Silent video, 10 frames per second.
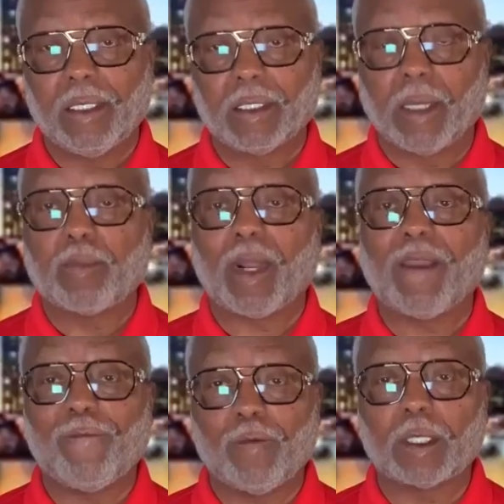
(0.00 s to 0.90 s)
can
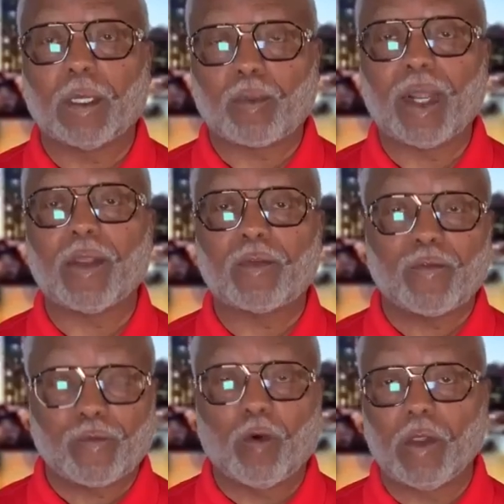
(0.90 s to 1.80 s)
pray can pray
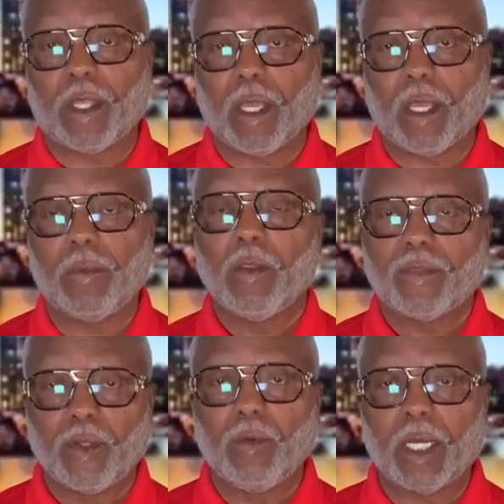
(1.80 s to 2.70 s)
for them
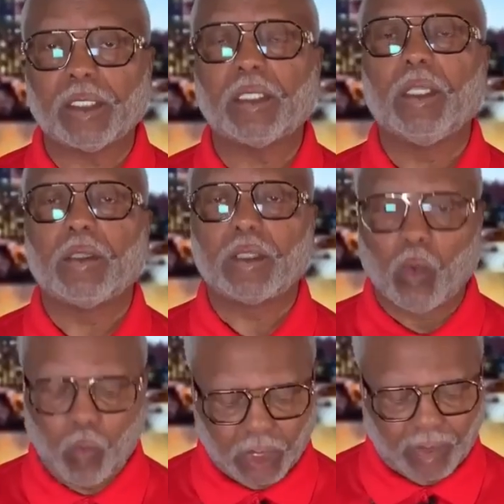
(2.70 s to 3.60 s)
through us the
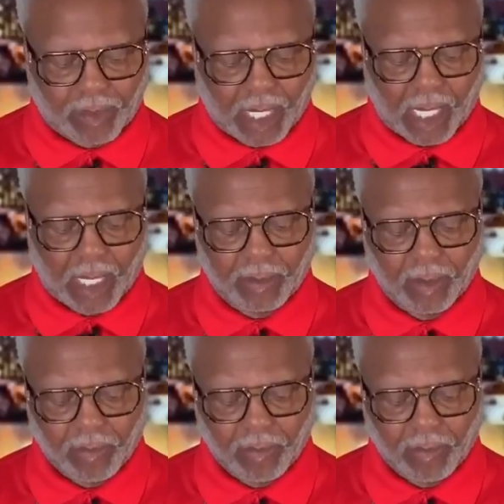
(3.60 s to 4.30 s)
will of God